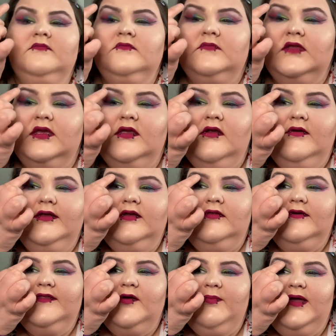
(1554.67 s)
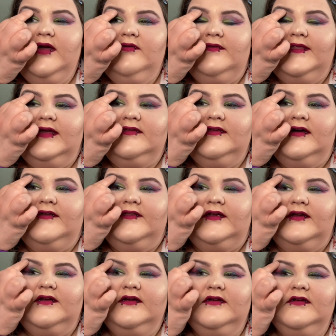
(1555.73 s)
you know, it don't look that bad when that's on
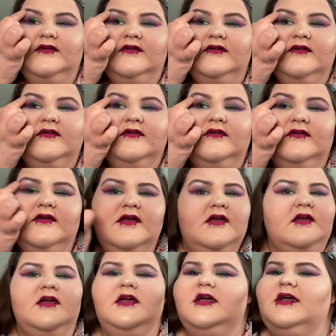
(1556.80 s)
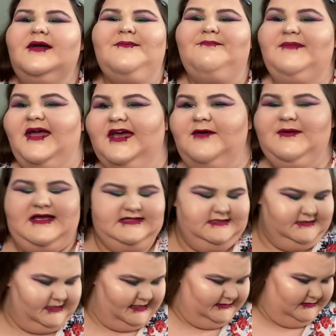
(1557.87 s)
there. Makeup has
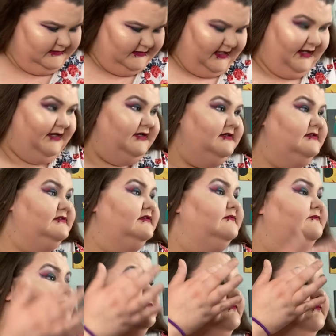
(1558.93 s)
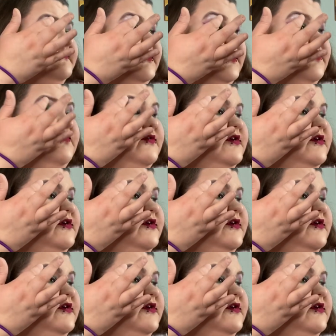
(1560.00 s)
tons of layers. And we're